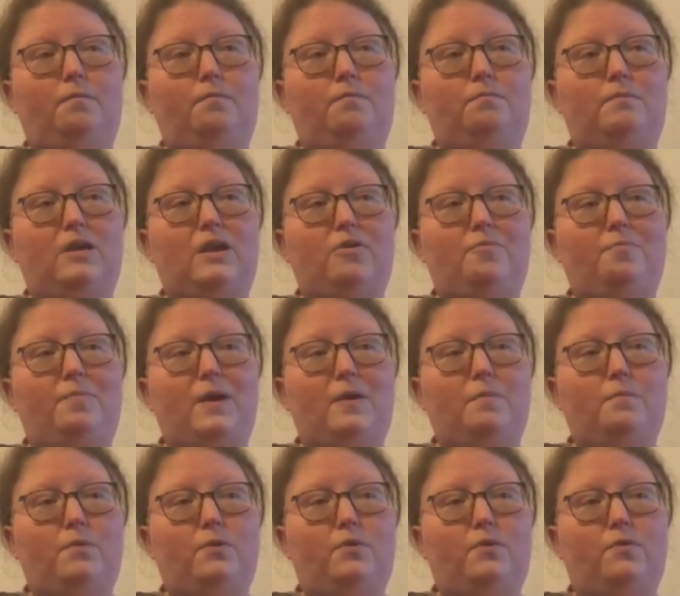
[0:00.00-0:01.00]
made of
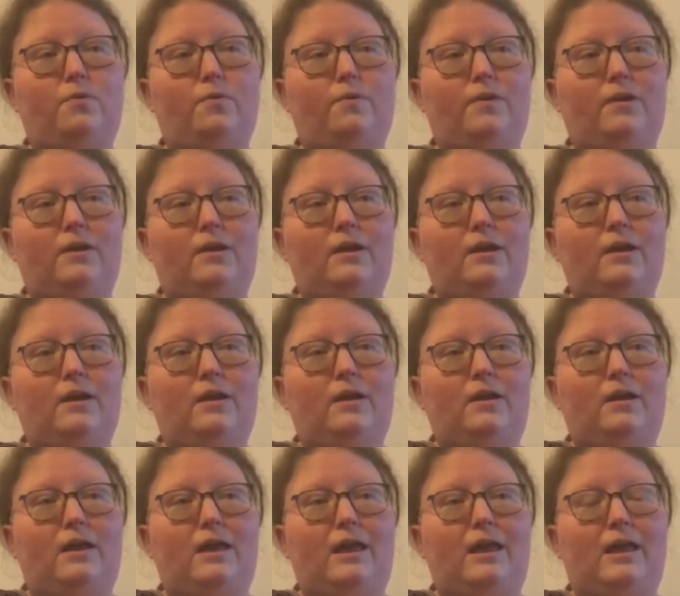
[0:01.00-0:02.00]
bamboo,
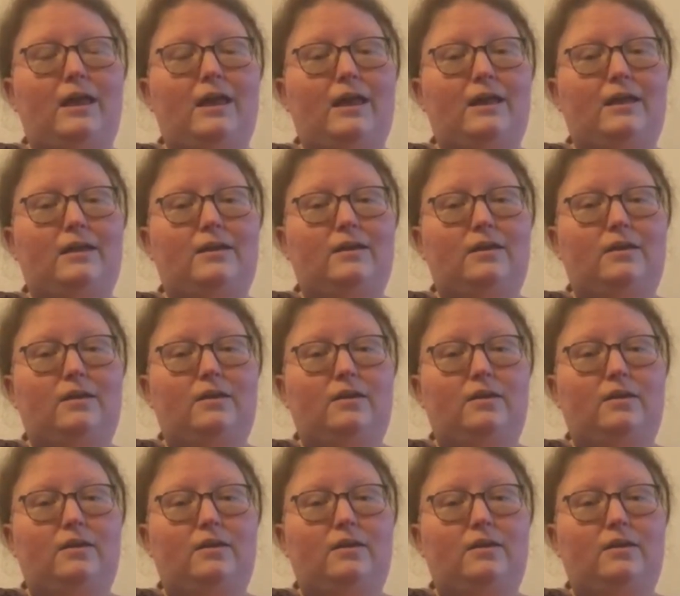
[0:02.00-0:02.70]
and